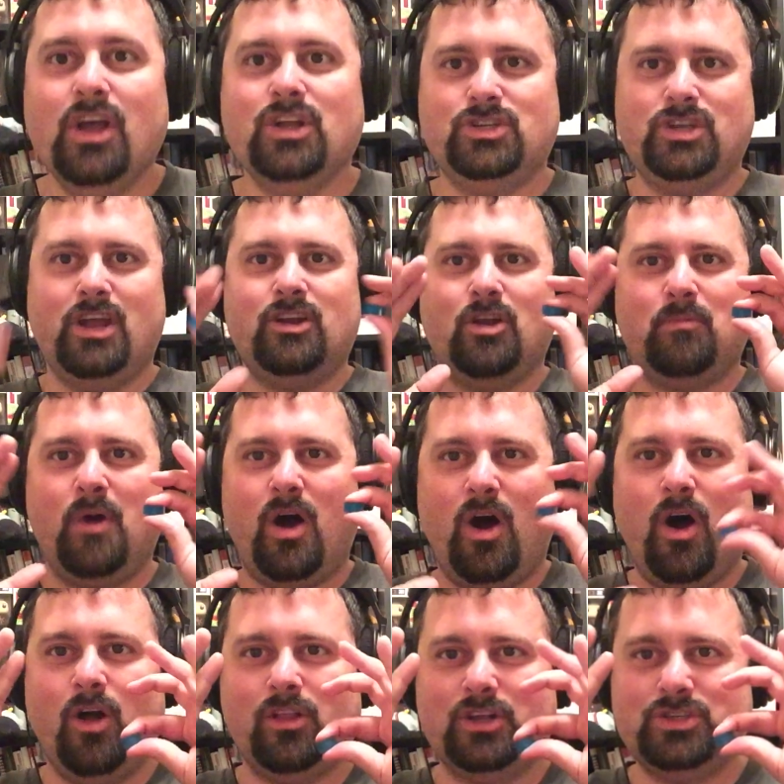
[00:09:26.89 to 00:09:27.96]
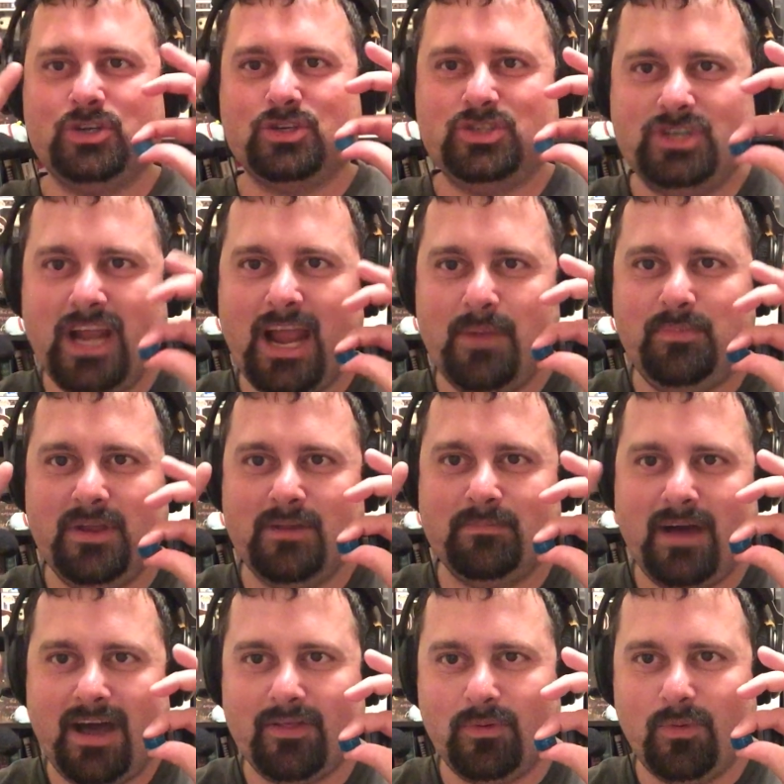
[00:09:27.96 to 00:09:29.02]
Jinder Mahal is your champion,
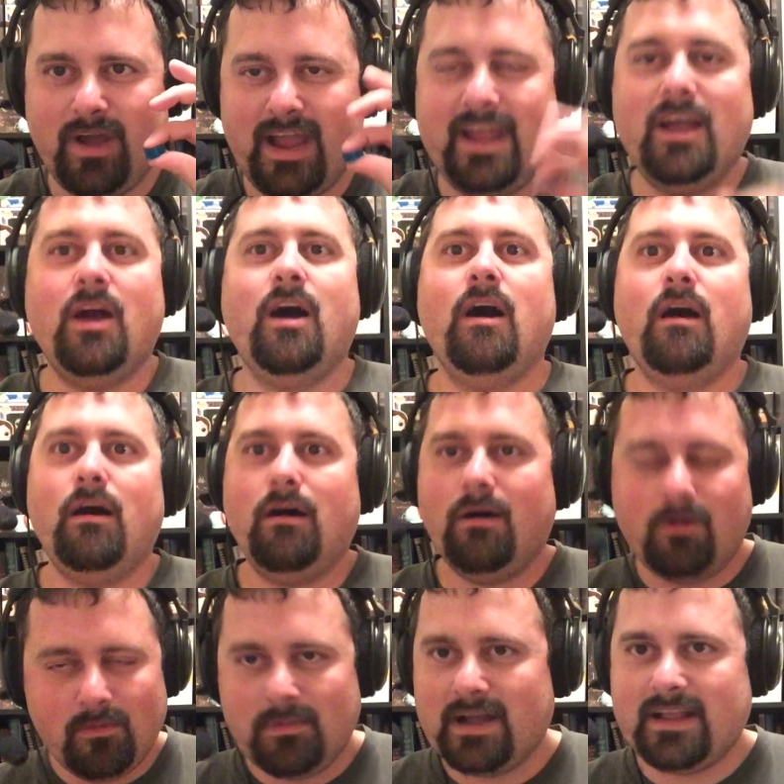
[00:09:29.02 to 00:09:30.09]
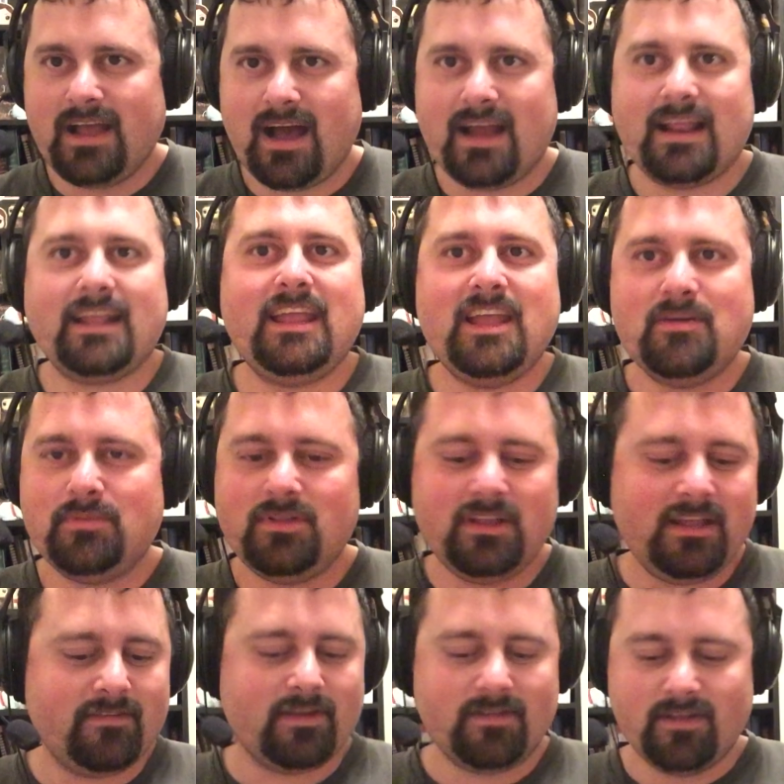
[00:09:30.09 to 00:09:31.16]
by the way. Oh my God, I can't
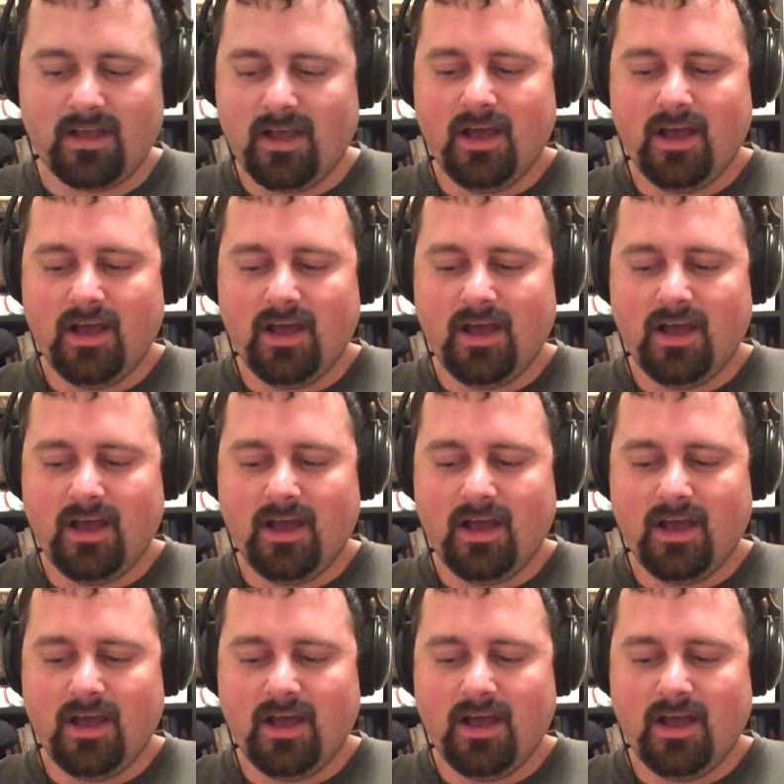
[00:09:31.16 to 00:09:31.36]
believe it.